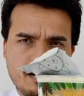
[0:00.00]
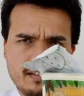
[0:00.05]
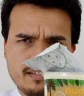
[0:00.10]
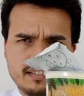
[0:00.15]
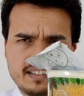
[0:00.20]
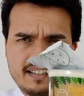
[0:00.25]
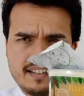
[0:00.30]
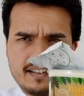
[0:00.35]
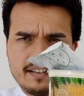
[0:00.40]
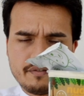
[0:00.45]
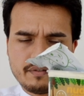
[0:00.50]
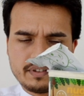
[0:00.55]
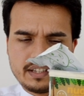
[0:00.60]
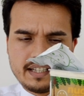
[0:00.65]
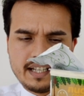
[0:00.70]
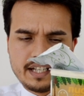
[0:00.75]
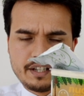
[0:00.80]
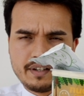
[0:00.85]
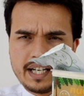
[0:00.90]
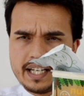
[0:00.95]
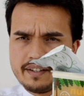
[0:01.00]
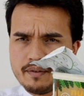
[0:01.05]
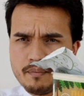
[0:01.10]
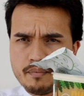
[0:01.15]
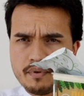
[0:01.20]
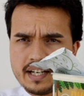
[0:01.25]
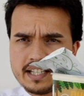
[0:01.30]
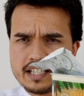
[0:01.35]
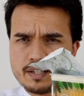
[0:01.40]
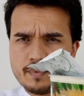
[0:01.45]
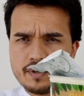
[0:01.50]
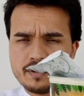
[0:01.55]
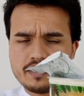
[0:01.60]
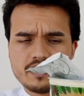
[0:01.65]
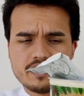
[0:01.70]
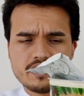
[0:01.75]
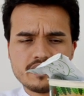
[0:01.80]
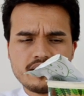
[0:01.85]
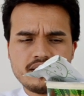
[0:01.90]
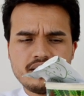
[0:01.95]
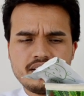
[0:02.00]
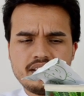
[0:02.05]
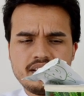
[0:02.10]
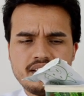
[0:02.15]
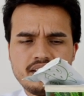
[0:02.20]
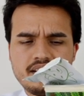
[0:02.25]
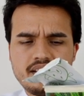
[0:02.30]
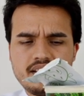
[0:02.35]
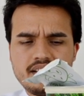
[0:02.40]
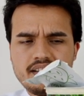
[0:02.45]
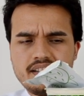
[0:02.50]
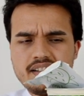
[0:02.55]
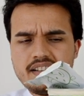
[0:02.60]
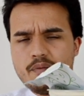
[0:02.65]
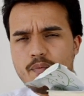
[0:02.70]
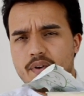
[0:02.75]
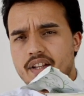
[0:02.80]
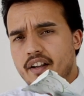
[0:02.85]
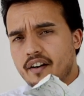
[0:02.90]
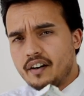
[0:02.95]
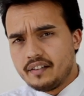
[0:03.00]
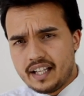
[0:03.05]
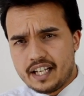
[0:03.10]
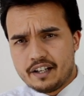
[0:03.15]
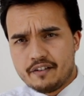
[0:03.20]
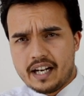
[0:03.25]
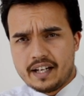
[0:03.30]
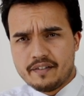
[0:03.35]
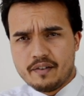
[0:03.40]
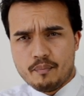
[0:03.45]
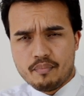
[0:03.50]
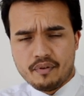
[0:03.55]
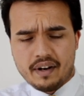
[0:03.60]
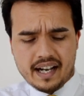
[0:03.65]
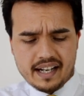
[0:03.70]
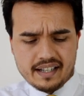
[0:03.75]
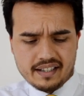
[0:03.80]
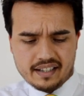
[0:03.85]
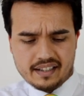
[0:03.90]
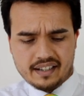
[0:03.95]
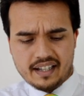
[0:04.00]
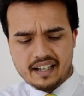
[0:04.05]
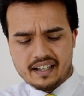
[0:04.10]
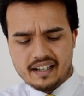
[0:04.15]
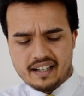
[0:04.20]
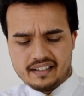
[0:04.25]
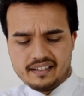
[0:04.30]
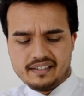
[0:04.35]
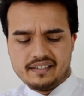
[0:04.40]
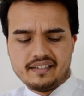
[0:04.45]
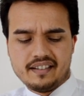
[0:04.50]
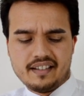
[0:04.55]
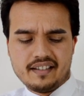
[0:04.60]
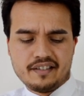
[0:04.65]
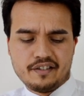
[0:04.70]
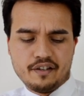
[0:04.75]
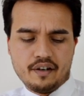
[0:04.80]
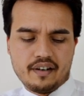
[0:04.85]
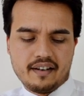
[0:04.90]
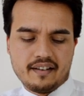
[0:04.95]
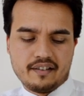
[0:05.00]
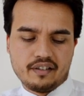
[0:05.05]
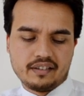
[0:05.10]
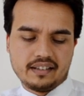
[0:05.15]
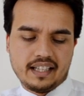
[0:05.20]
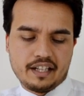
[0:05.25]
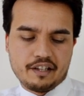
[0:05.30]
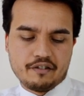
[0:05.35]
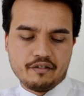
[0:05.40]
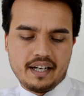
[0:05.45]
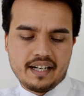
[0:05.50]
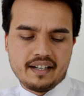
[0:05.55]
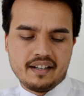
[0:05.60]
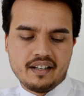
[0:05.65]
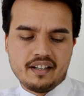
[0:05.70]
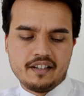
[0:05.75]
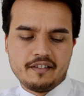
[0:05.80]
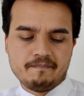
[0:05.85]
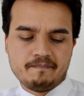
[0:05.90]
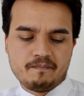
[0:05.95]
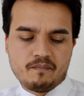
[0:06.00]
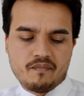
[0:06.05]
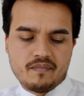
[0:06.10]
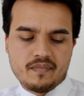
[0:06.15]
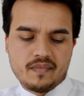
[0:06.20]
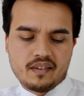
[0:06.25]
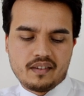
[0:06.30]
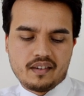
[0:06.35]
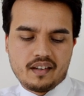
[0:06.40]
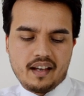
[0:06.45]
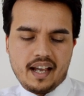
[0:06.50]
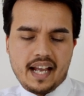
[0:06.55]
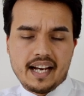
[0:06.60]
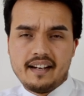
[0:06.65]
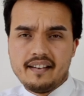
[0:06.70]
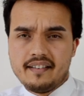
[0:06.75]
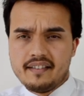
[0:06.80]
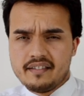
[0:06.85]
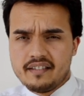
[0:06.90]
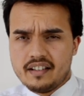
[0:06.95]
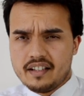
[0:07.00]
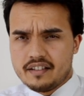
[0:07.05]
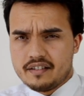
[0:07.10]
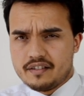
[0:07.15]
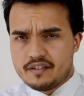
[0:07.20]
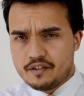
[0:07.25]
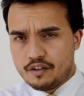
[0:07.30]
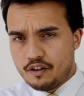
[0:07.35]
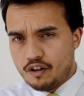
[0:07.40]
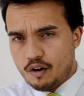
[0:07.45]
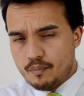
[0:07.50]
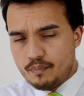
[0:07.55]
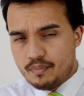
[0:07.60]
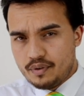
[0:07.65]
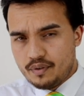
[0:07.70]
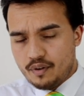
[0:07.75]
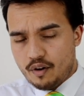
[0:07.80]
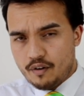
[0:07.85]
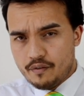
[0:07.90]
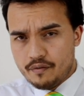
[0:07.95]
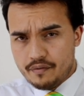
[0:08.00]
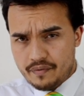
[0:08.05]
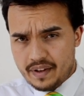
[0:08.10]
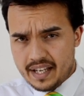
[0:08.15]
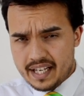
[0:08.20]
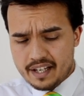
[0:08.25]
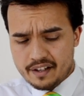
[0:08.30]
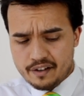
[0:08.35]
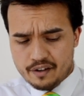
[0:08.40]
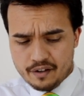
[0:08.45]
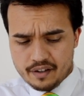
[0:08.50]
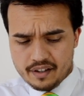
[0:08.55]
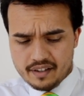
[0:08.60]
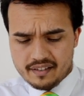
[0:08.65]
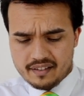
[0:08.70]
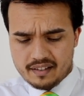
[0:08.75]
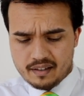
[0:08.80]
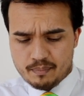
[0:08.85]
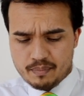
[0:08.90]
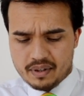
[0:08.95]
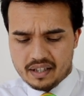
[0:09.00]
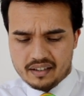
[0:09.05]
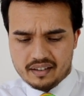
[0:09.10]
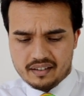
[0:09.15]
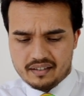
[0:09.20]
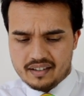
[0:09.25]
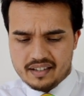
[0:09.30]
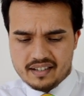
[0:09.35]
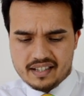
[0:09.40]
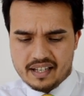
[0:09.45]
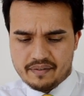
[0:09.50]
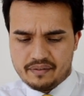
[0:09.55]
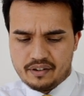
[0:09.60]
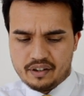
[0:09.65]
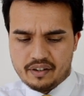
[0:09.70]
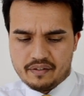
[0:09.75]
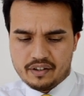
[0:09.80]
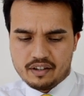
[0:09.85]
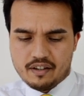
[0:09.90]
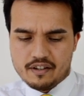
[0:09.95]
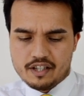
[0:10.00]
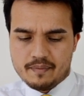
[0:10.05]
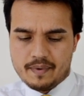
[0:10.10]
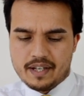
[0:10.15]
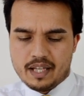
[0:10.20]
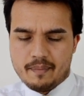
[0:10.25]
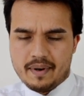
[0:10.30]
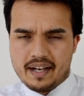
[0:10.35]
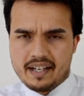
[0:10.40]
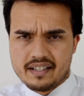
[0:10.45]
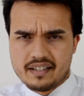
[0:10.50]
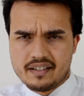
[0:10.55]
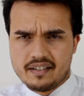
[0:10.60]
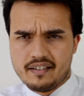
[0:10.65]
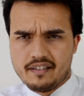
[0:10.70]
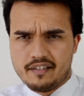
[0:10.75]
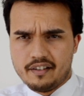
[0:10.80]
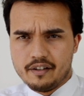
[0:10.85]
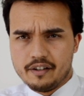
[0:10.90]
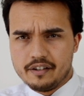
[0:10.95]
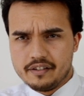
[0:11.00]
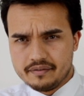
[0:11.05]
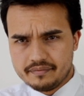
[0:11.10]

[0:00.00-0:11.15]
this isn't really that great of a brand, to be honest. When they're not that great of a brand and this yogurt's not that great, it is in the top of vegan yogurts, but it's definitely not close to being the best. So,